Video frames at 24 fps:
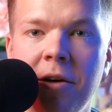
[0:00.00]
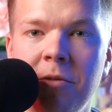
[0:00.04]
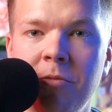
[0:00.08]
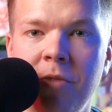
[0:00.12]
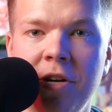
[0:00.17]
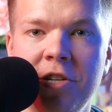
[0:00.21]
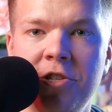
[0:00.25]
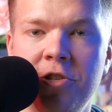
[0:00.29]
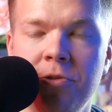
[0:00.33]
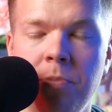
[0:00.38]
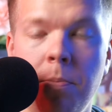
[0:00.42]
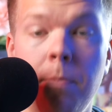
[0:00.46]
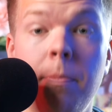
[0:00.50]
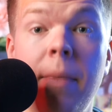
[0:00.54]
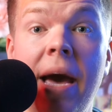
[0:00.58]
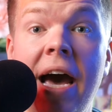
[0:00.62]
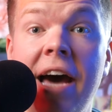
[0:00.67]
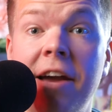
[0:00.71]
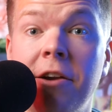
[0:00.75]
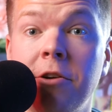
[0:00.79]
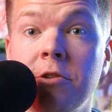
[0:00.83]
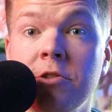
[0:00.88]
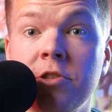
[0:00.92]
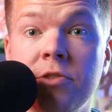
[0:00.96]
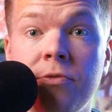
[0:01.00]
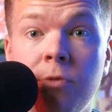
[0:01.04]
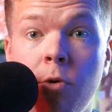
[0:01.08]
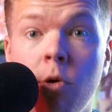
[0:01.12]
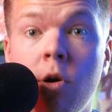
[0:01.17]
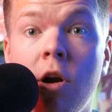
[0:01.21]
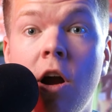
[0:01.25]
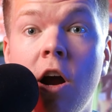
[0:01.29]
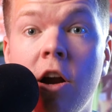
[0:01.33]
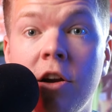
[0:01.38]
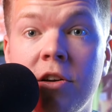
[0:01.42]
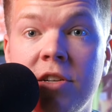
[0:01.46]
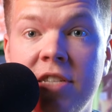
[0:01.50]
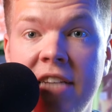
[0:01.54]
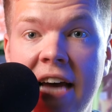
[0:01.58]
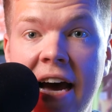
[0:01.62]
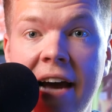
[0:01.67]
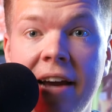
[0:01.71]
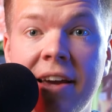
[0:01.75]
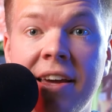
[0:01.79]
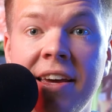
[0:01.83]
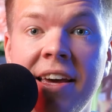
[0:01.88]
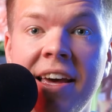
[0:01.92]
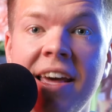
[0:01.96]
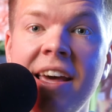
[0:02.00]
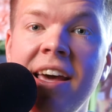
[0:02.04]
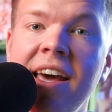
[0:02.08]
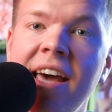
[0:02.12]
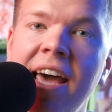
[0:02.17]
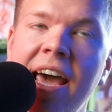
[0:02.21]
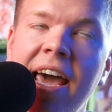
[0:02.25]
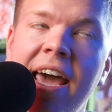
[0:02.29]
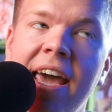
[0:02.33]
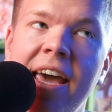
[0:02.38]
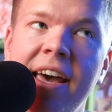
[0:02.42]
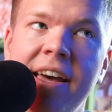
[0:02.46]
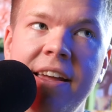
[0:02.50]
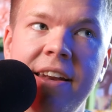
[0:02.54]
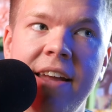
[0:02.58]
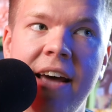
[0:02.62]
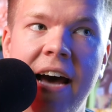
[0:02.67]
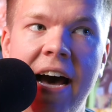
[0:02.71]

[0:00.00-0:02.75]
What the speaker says: which matters for our deck. And